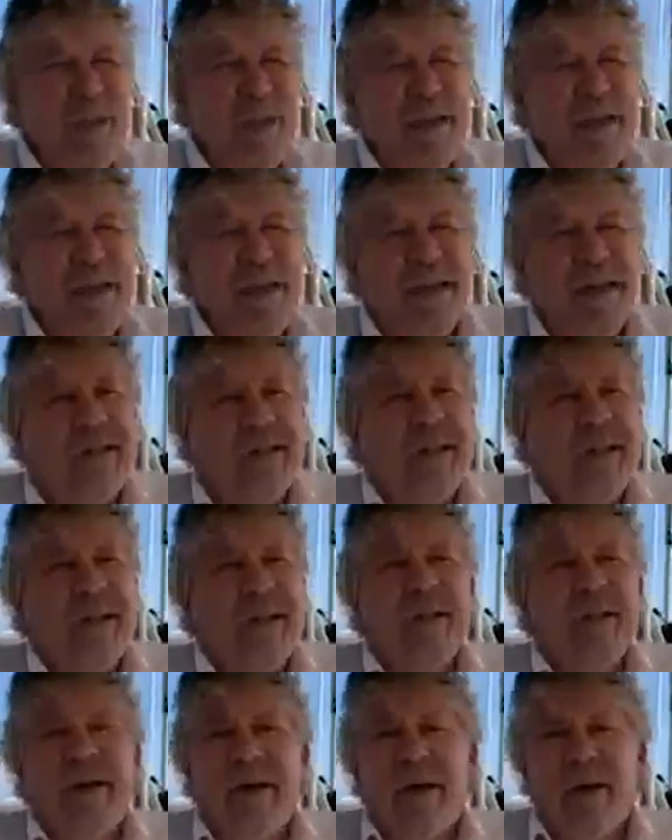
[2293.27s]
It's in,
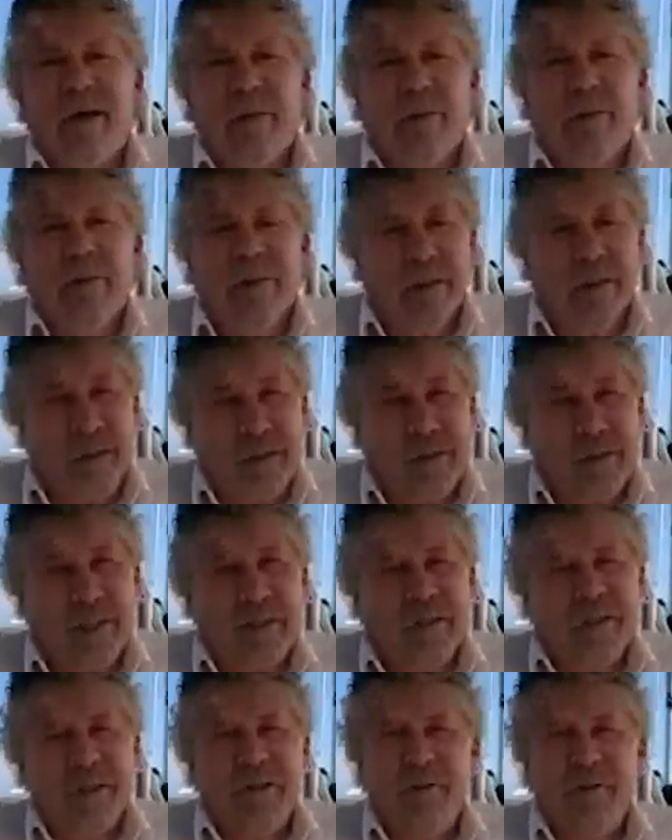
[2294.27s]
like I was saying,
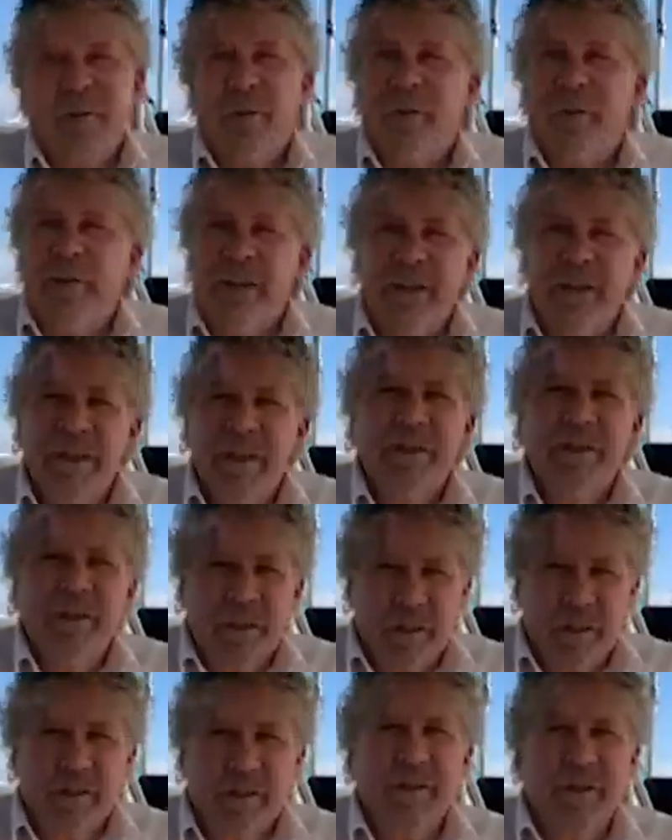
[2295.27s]
serviceable condition.
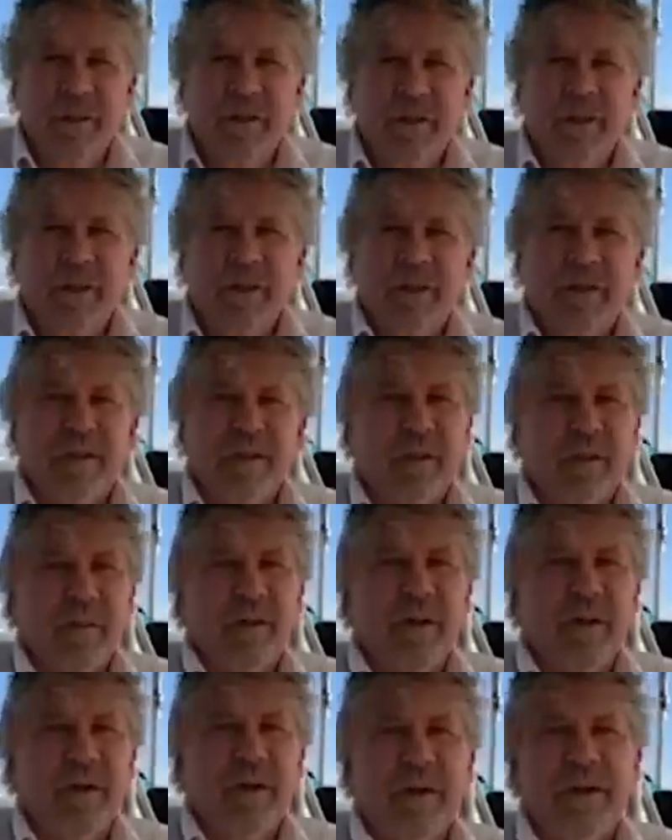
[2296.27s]
So I think it's pretty
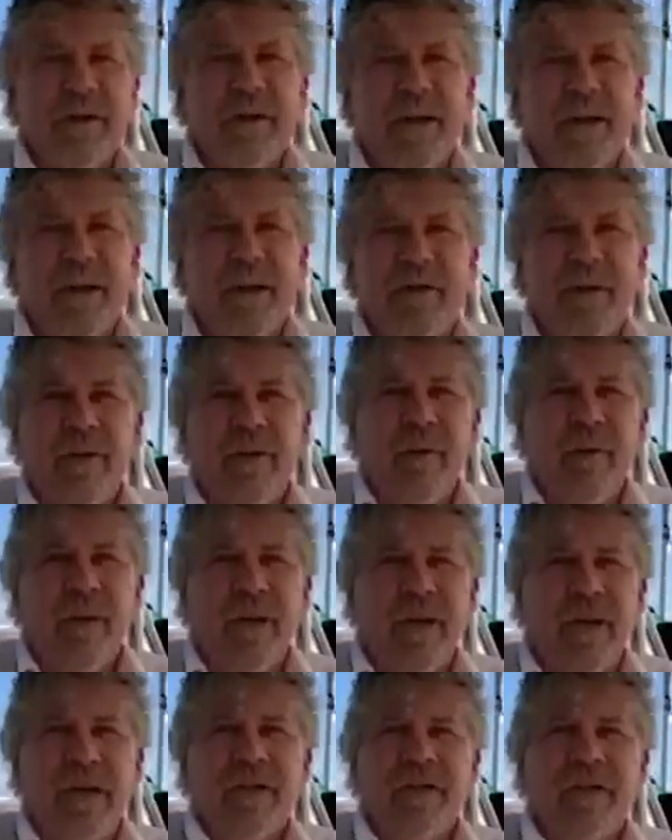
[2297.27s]
good. You'll get a few more
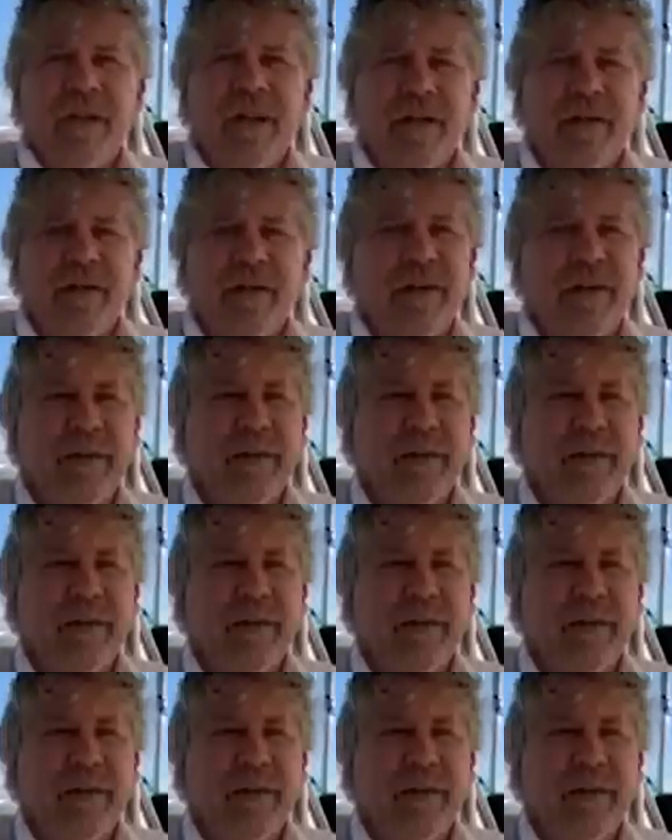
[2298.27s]
years out of it.